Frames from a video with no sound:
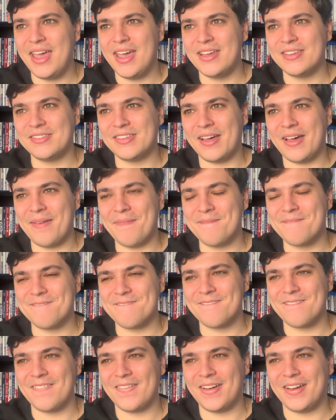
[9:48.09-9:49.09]
It's like,
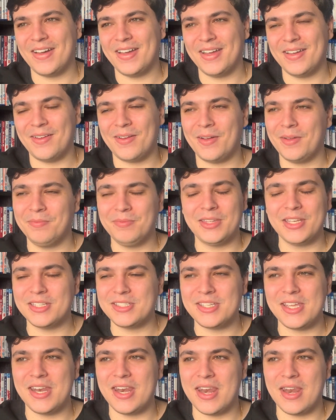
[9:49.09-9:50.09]
I'm
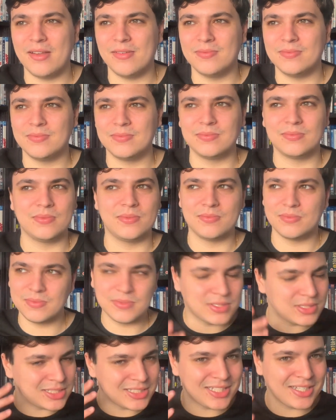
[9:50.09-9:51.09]
guessing,
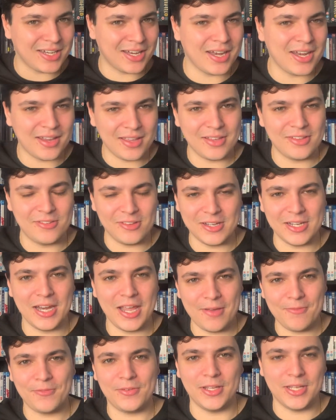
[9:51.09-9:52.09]
because it's a
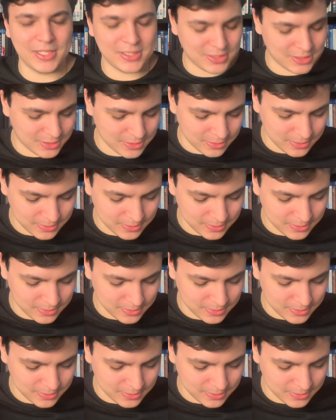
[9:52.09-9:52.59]
Netflix